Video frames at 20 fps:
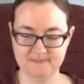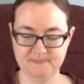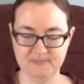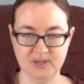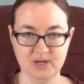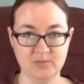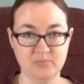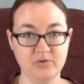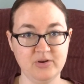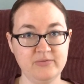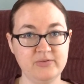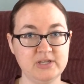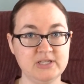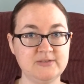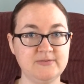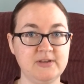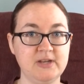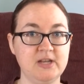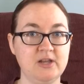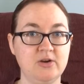in a previous
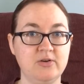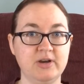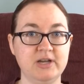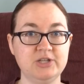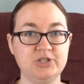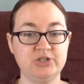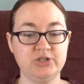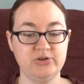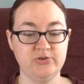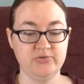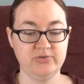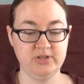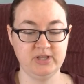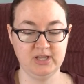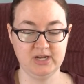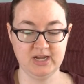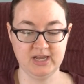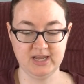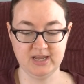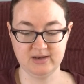video, I showed
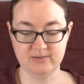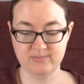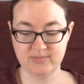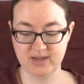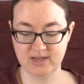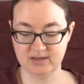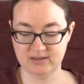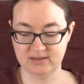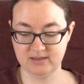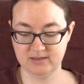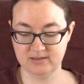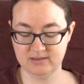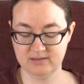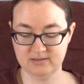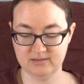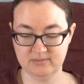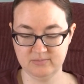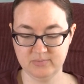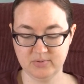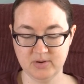that I had made
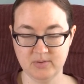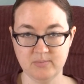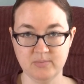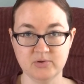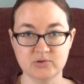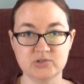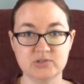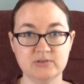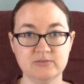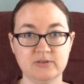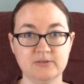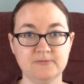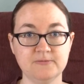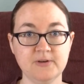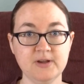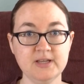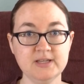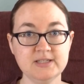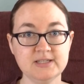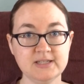most of the
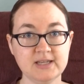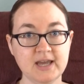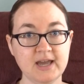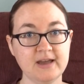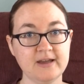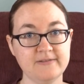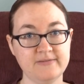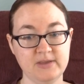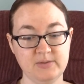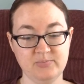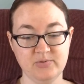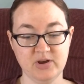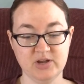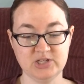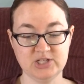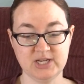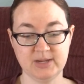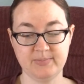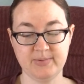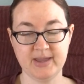front of the
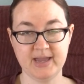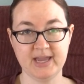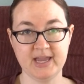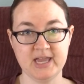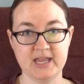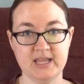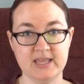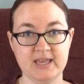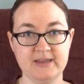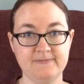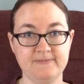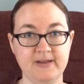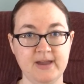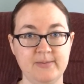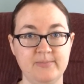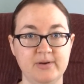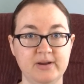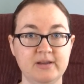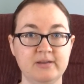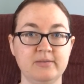project bag out of that
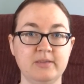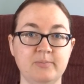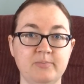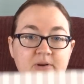fabric. The